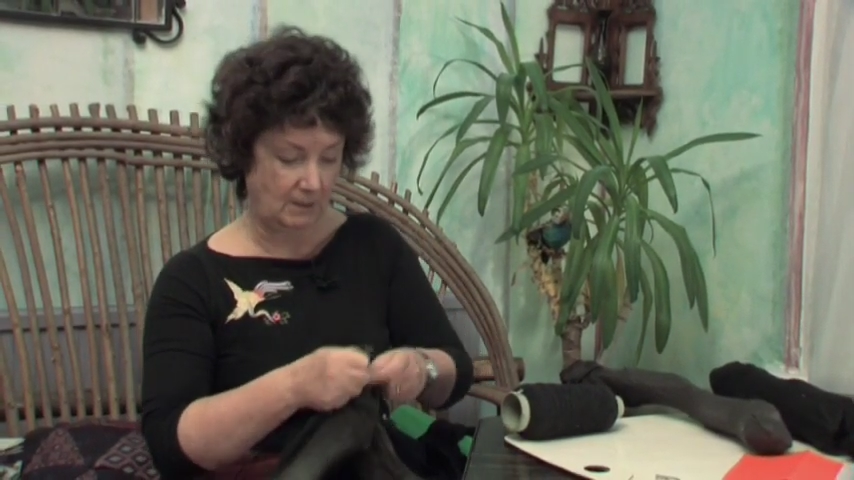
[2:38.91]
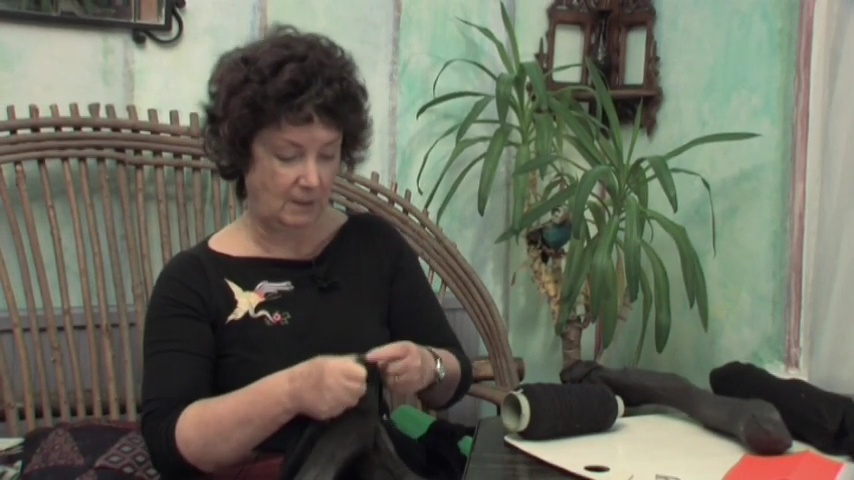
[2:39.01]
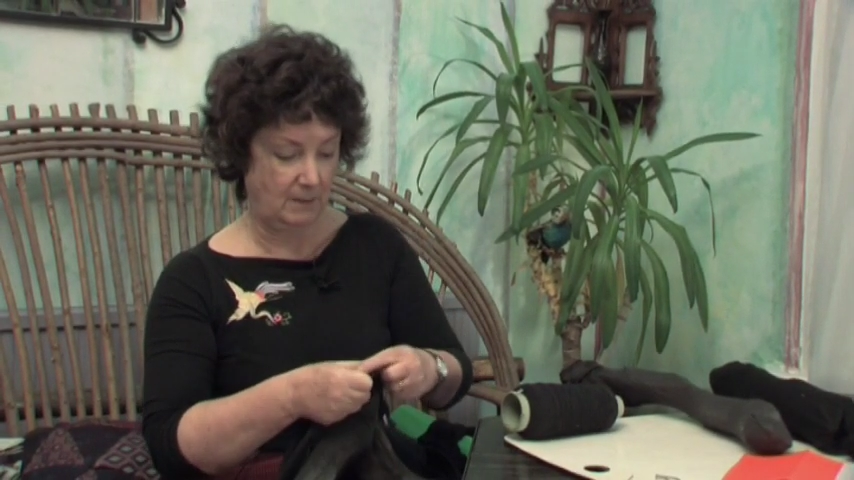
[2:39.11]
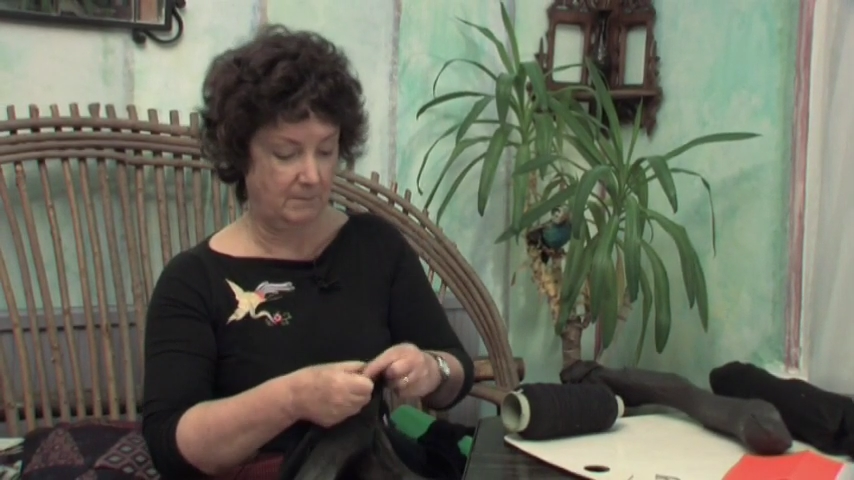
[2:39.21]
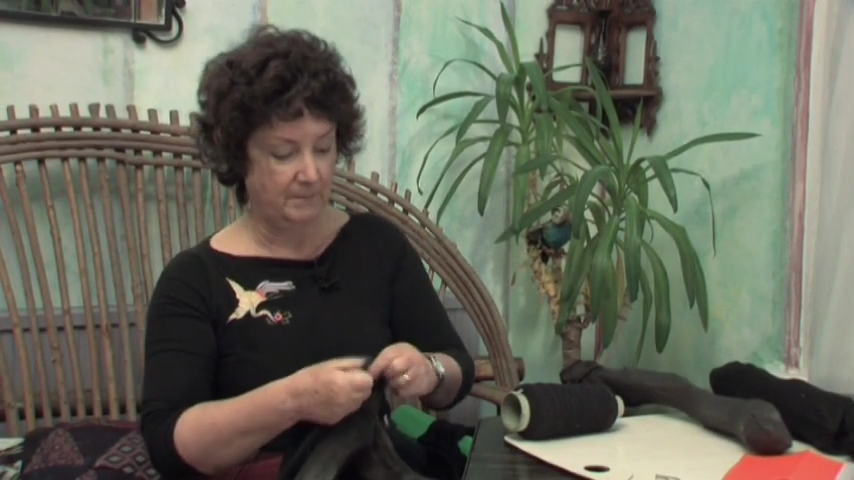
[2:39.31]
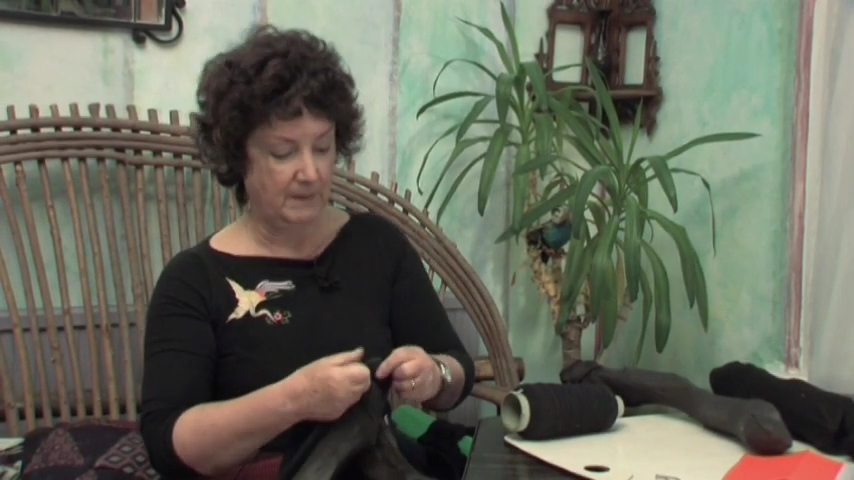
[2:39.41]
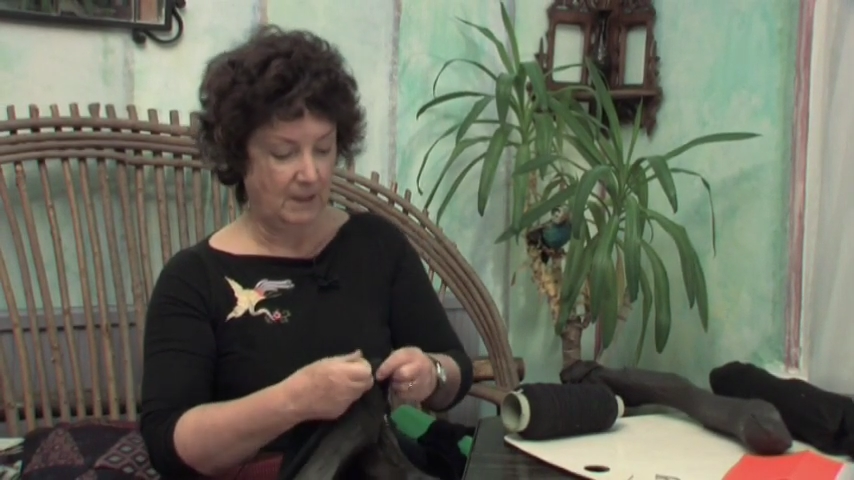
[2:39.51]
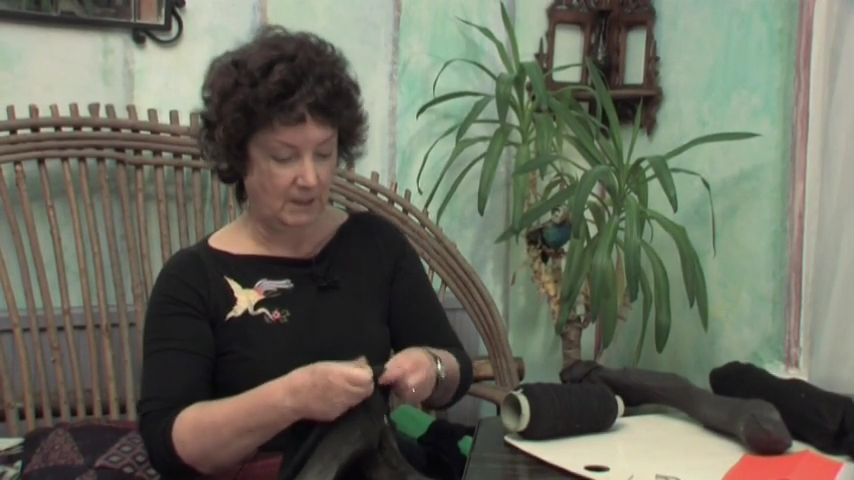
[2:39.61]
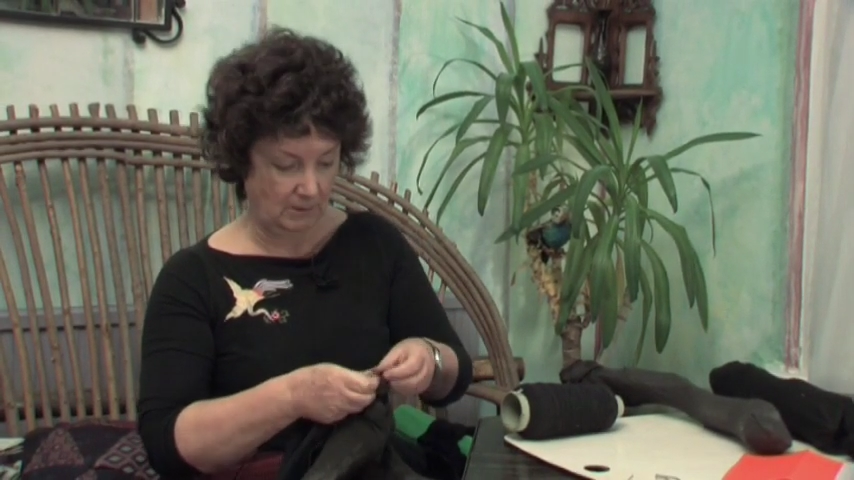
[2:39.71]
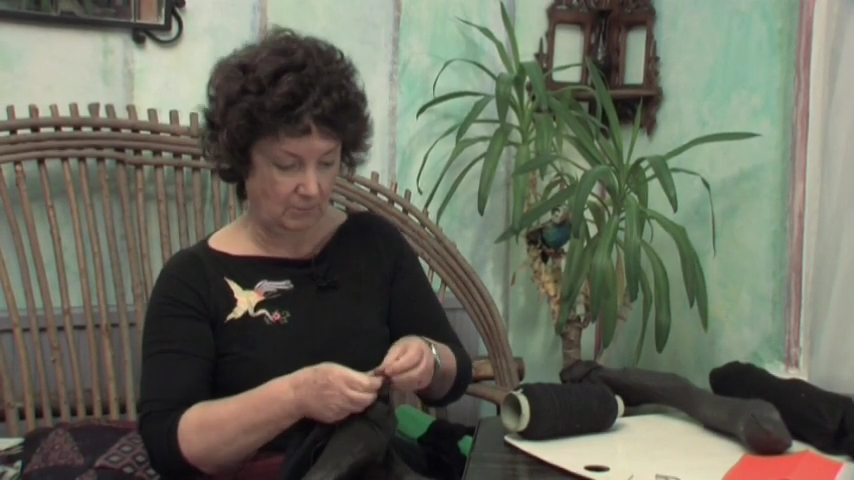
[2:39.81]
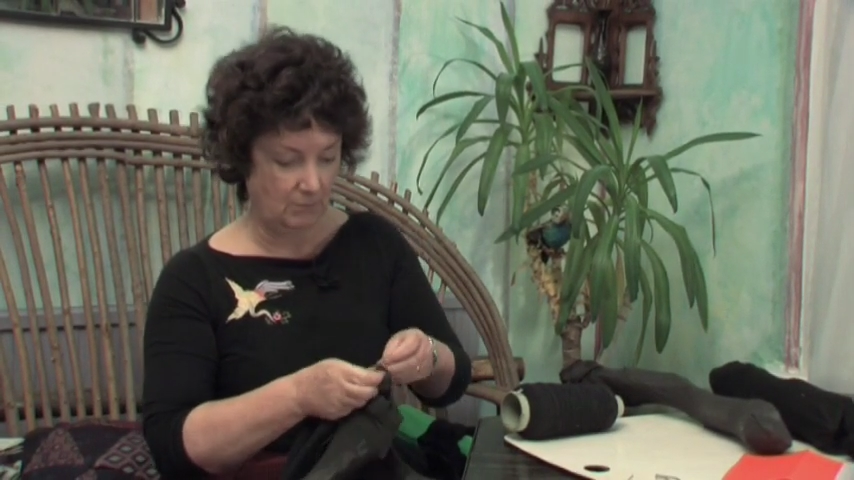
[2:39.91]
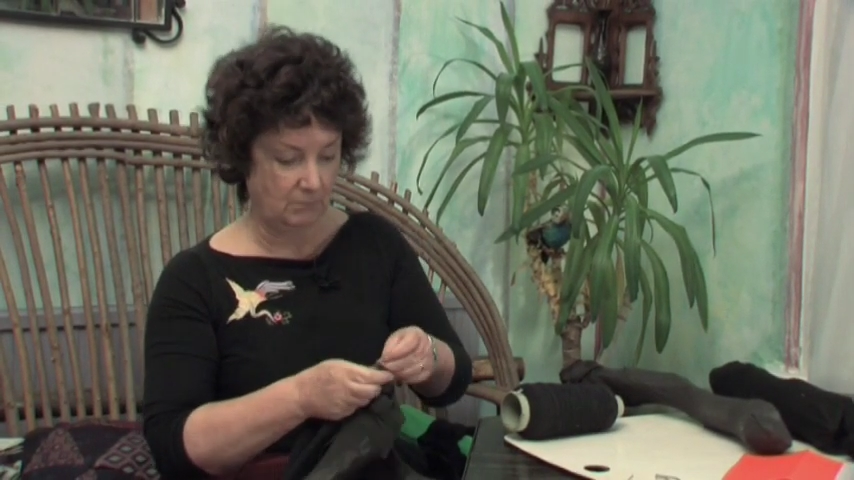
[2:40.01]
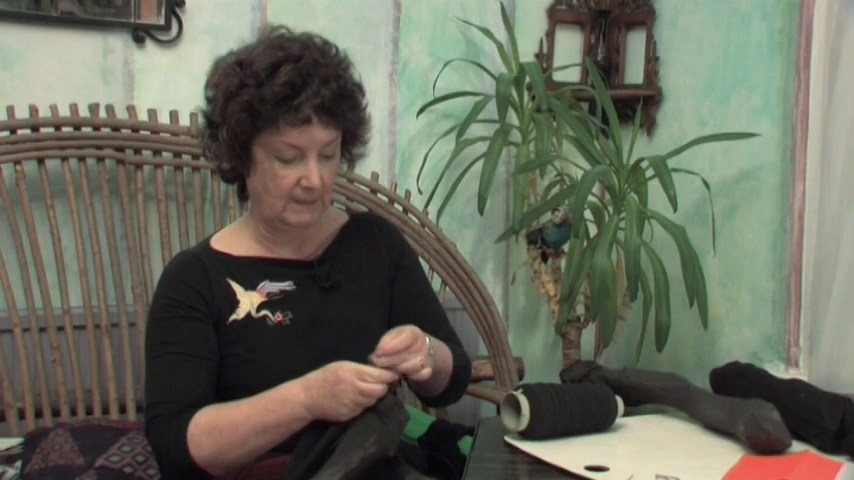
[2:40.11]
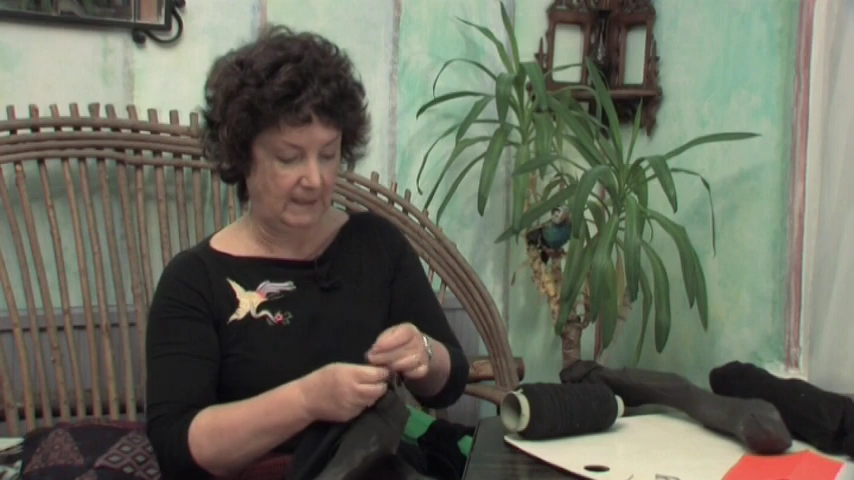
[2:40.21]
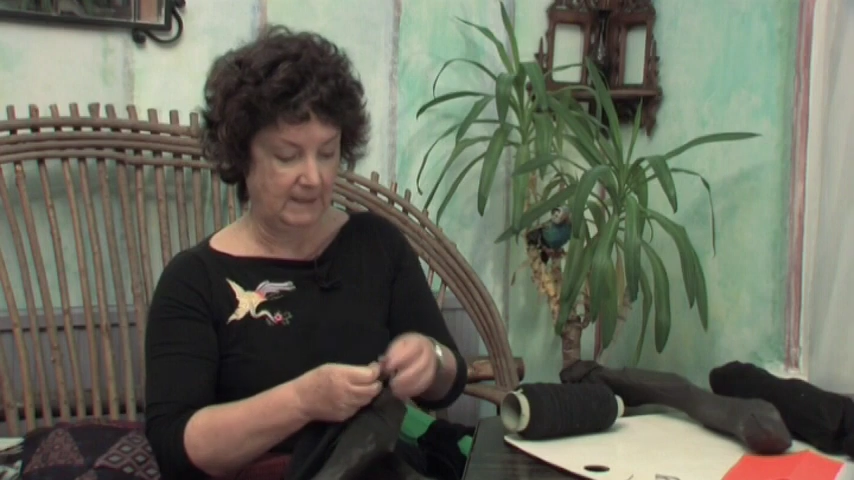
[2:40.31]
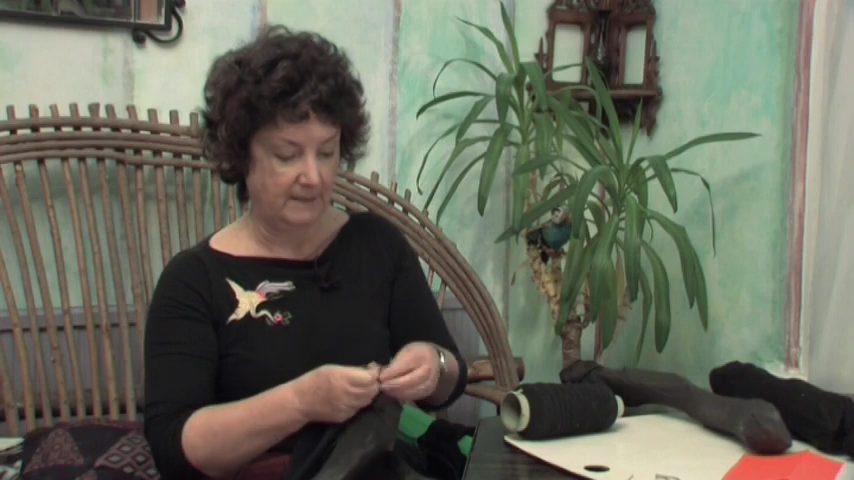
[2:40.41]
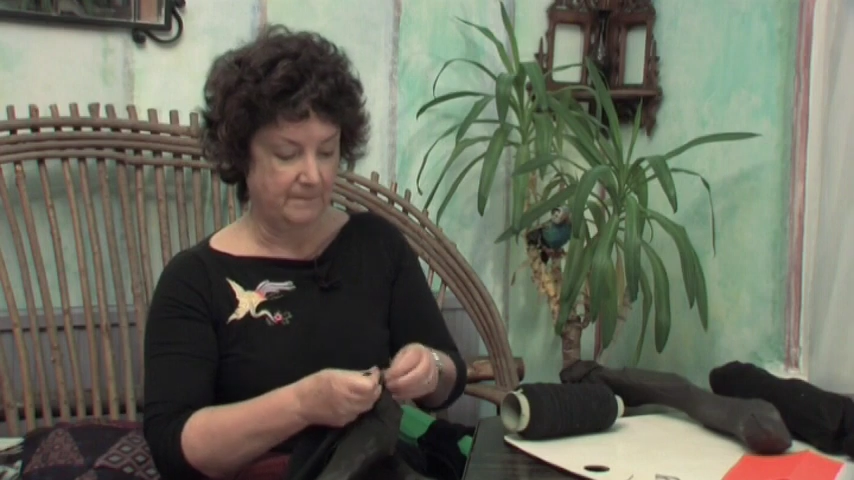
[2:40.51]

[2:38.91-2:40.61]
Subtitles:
arm and your own leg,